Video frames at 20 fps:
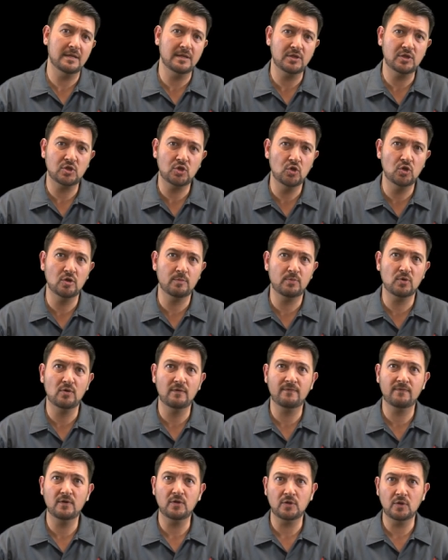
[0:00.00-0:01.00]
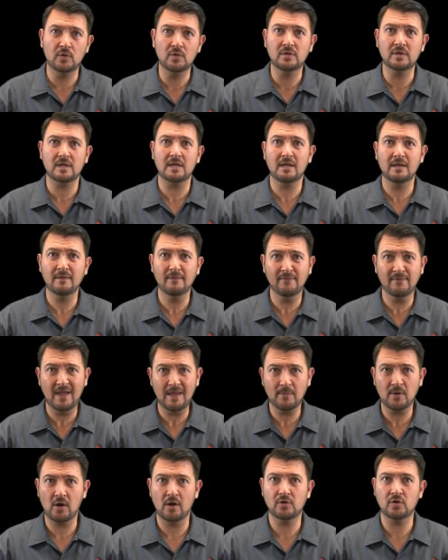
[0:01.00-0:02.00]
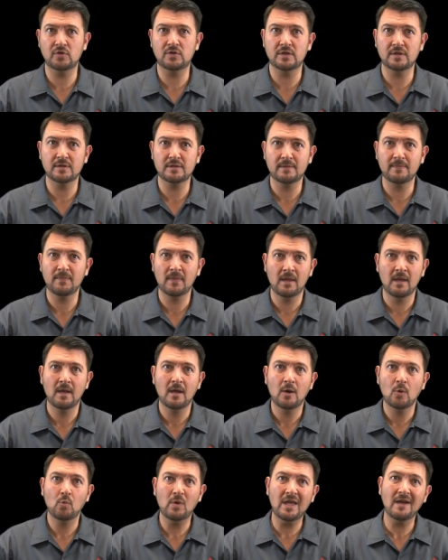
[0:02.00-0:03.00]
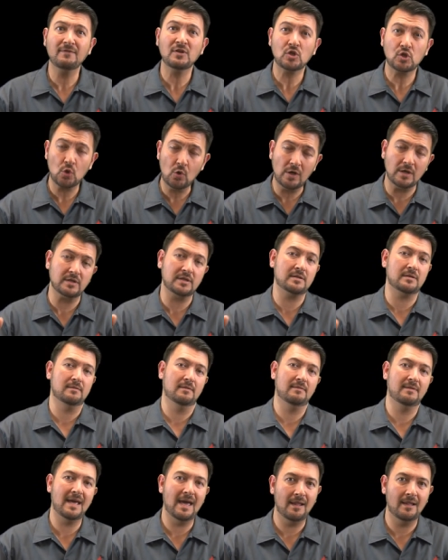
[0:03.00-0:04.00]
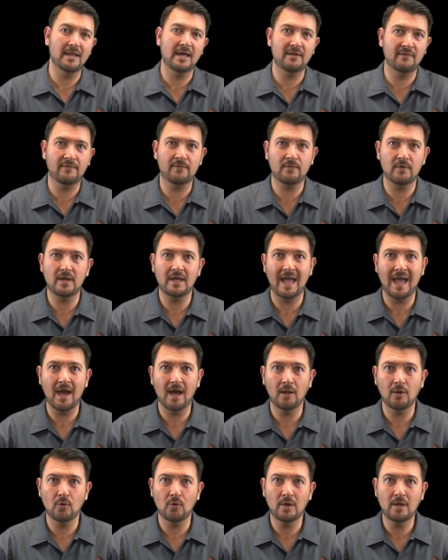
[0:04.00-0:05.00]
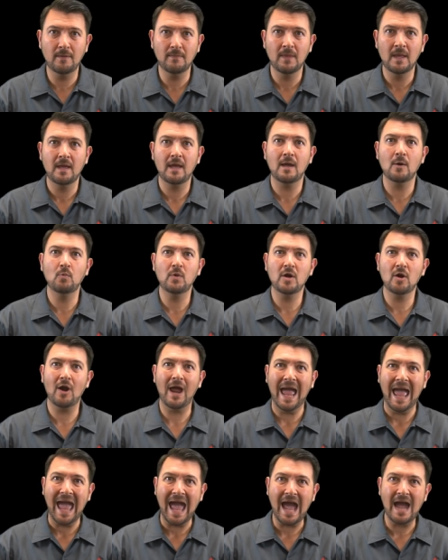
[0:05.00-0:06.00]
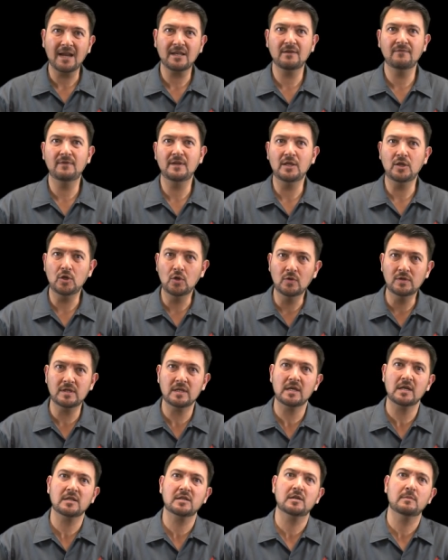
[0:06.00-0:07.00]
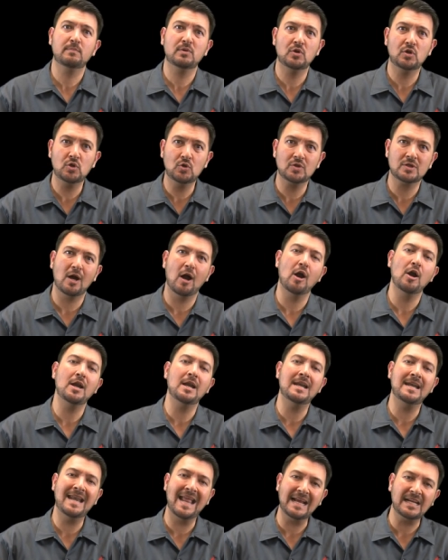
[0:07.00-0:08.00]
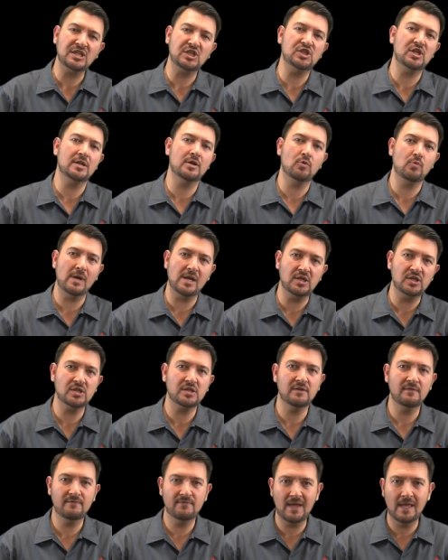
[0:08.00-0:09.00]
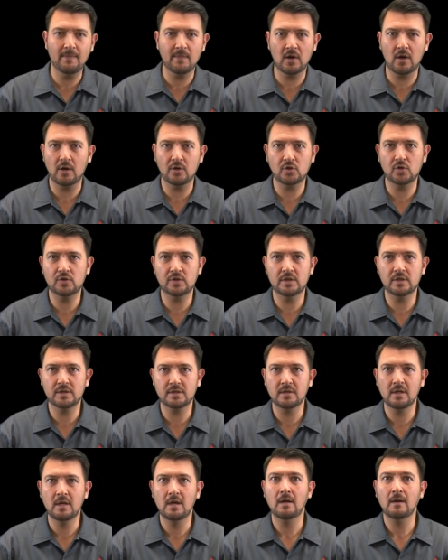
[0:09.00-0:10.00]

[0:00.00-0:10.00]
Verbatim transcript: is suitable for use in vape cartridges. We have sourced that lead-free alloy, and we are actively using it to produce our next generation of vape cartridges